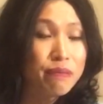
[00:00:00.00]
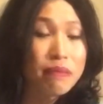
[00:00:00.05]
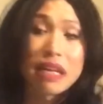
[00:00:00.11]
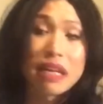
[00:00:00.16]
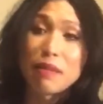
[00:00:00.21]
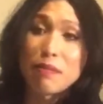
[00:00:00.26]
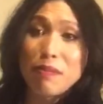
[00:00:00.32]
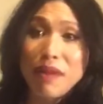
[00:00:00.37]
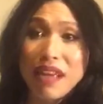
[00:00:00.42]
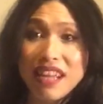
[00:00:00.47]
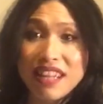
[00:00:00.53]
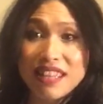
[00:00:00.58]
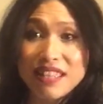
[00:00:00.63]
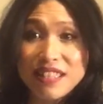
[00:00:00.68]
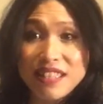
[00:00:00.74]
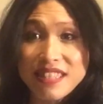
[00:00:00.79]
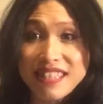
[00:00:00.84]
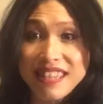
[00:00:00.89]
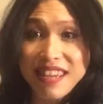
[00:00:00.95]
it
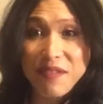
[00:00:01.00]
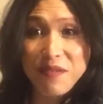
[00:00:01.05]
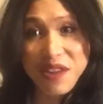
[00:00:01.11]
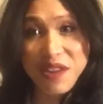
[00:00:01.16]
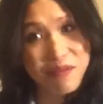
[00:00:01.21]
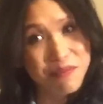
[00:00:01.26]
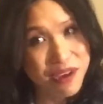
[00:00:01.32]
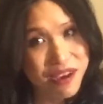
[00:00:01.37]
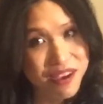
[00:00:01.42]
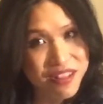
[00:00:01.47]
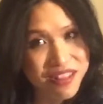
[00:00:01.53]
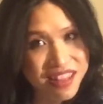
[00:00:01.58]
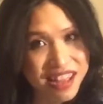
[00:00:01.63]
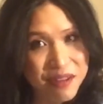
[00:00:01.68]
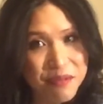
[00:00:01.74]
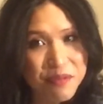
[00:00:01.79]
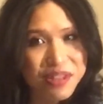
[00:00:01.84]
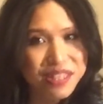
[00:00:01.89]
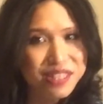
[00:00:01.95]
means rebirth
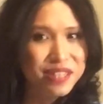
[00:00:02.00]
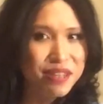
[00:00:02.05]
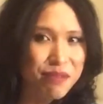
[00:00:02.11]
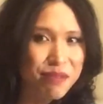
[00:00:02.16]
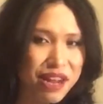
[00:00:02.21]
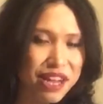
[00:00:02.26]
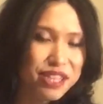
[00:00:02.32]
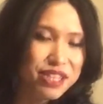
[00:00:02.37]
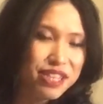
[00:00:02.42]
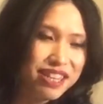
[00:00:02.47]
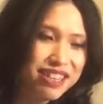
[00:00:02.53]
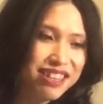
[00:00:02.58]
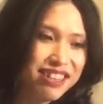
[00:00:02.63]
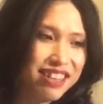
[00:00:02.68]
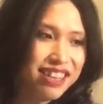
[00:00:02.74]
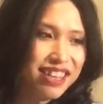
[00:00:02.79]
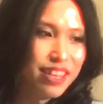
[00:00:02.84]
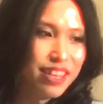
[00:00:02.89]
and resurrection.